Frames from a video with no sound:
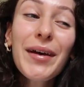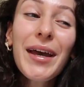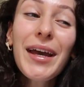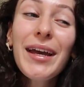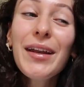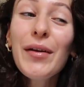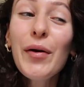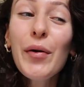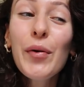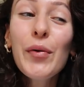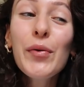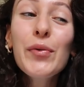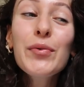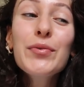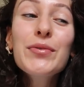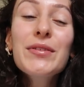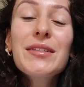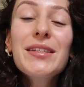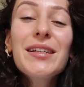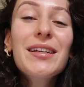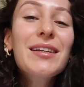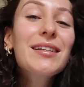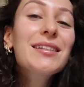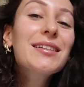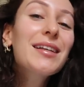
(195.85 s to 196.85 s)

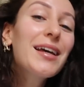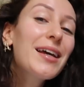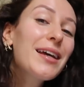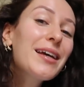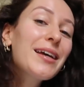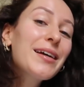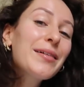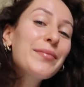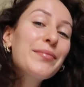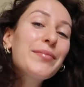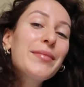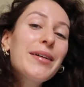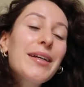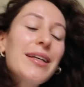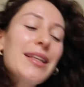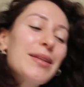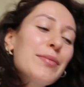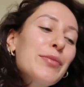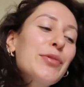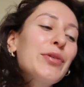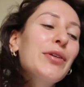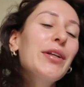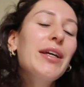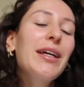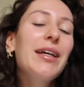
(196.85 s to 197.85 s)
8.06 a.m. in the
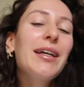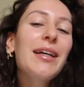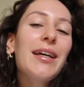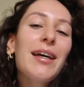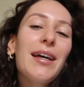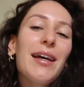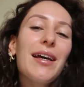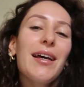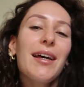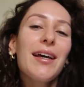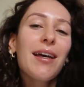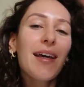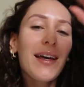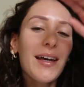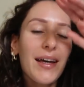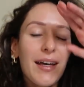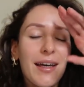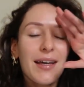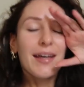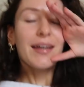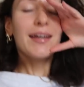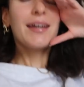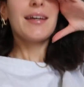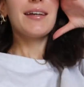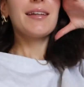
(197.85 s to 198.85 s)
morning
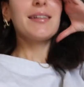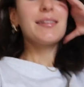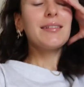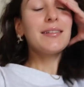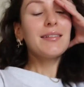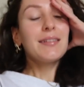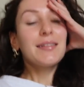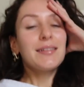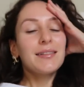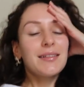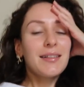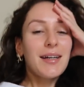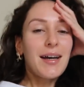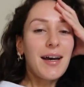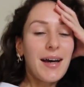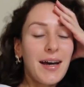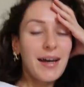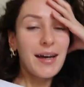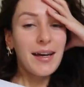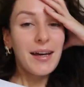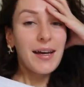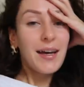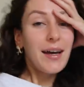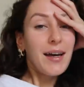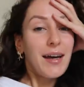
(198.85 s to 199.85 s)
and
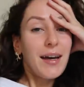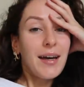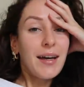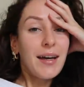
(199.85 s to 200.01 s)
I